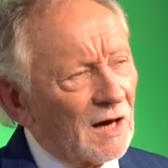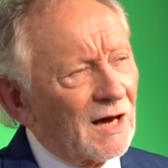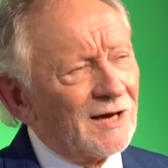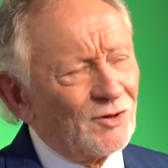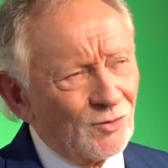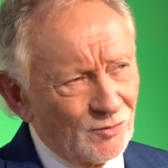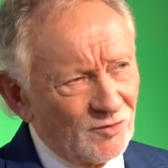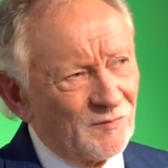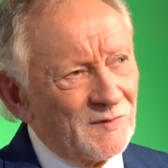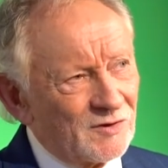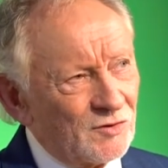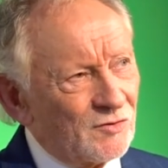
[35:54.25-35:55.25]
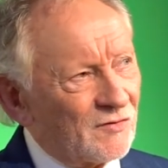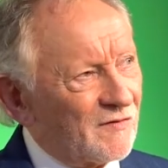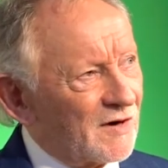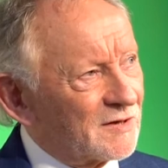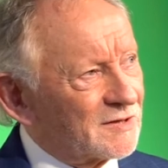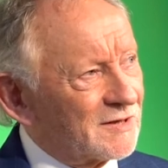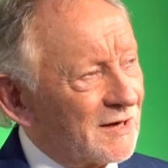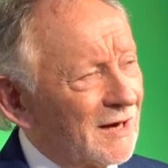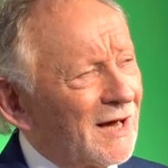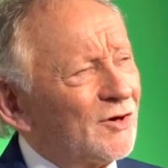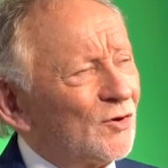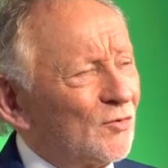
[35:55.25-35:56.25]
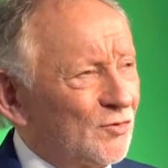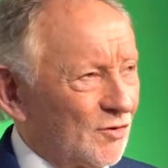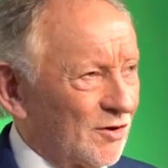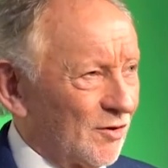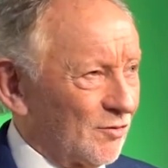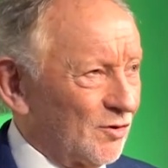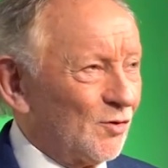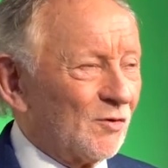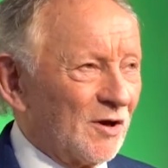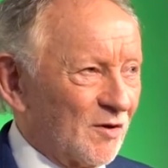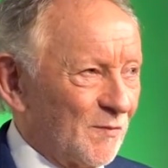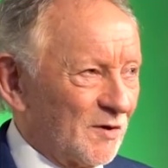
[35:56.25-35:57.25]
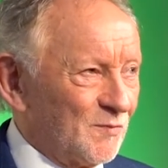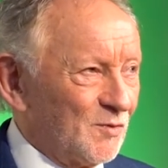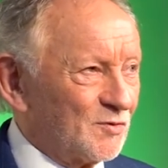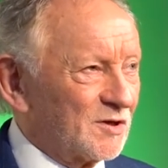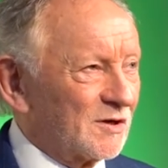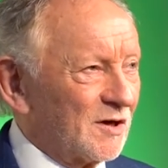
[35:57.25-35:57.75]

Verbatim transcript: I know you've been to university. I know you know a lot about music,